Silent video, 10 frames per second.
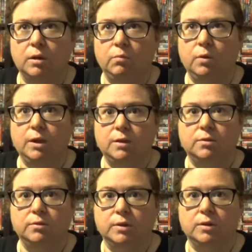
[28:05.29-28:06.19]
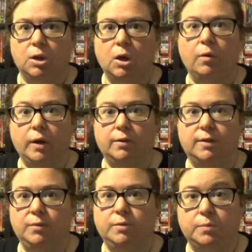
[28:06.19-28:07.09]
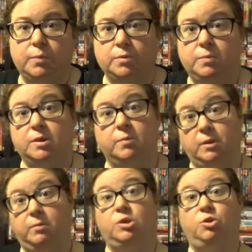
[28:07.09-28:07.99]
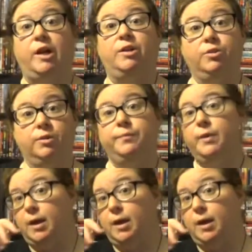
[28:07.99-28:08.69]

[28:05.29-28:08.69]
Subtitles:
went into it knowing that it was supposed to be something much grander,